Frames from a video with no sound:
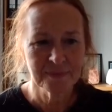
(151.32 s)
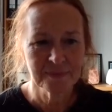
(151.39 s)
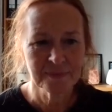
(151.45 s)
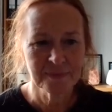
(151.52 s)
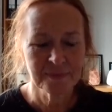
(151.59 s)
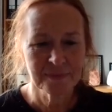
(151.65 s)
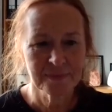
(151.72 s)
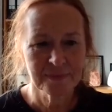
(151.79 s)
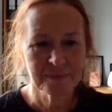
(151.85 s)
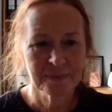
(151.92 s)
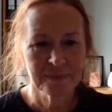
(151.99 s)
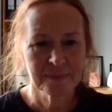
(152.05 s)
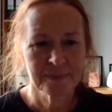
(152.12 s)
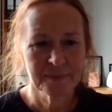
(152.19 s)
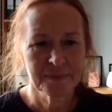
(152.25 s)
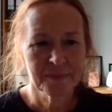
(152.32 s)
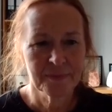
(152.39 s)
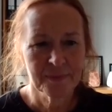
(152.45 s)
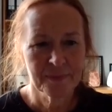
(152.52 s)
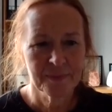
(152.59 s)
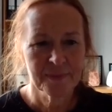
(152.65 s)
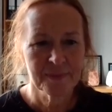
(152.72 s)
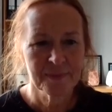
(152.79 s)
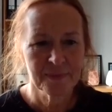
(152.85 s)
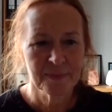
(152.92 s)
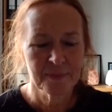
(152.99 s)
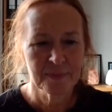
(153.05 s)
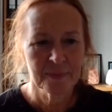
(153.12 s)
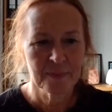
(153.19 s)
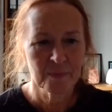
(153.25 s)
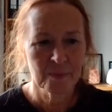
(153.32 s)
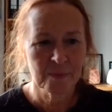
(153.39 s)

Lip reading: The person shown says nothing.